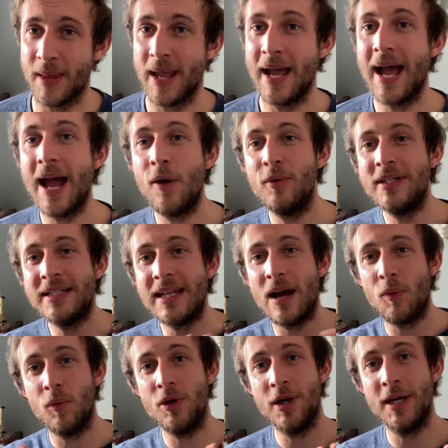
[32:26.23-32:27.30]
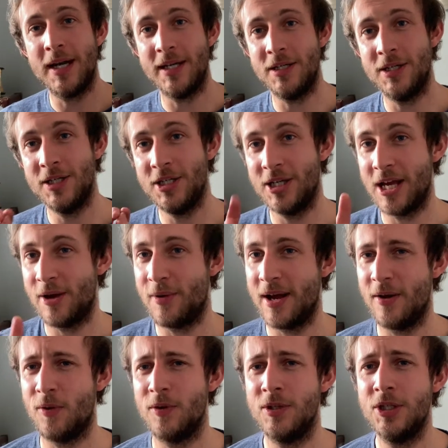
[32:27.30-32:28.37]
How is that working? Did you go
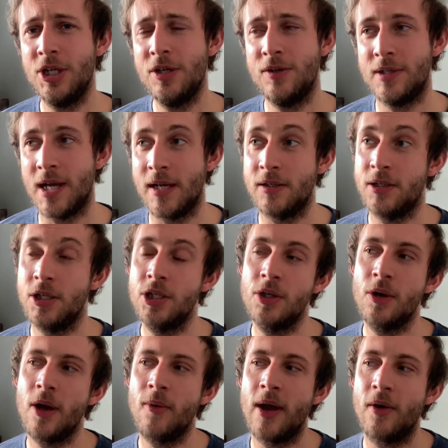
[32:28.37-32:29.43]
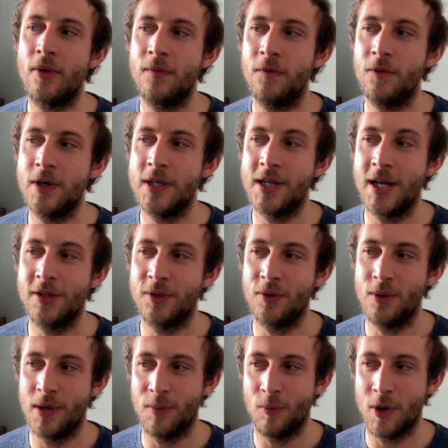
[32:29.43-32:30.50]
out on 2 dates? Did you go out on 3 dates
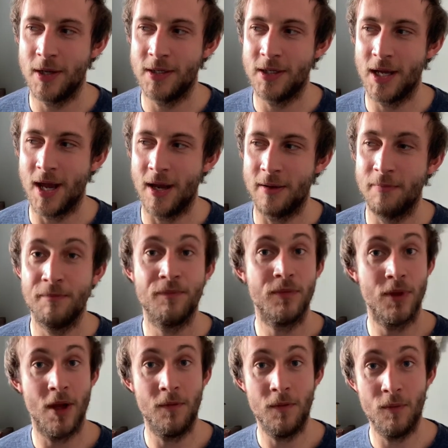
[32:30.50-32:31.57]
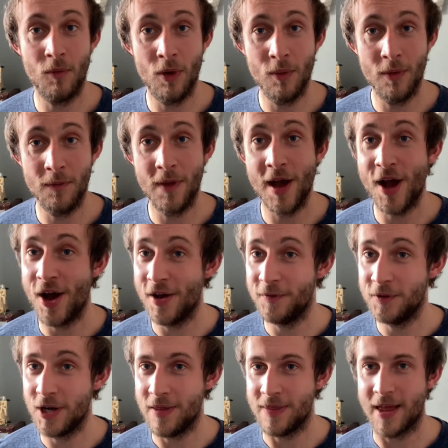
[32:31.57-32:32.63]
all in one day? Nothing wrong with that.
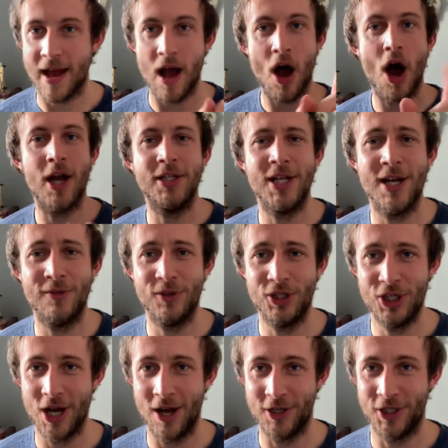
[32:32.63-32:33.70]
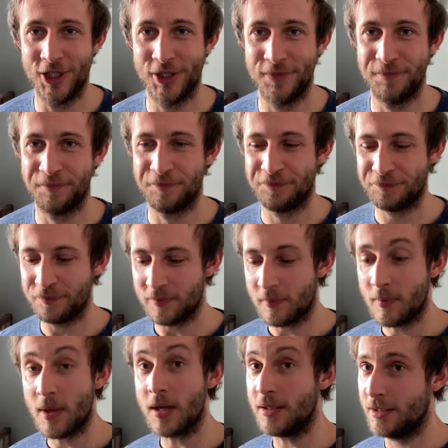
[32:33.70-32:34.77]
I've done that. I don't judge.
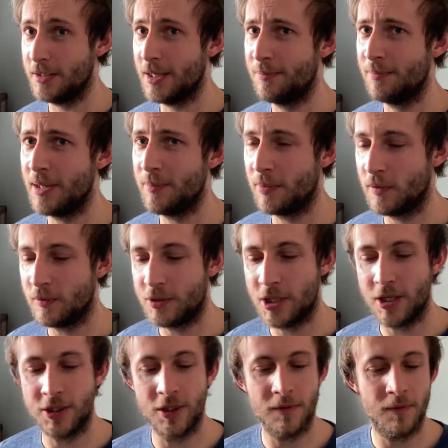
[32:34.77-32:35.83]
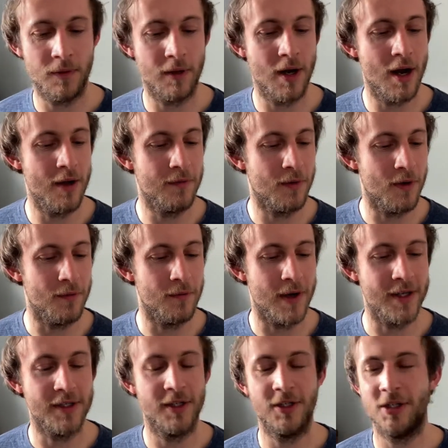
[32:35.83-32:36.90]
Some people will judge you for it. I've got
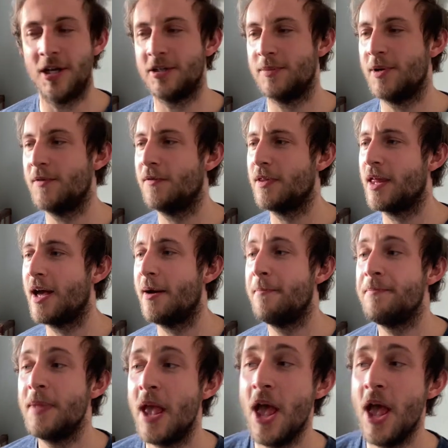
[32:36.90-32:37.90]
friends that judge me for that.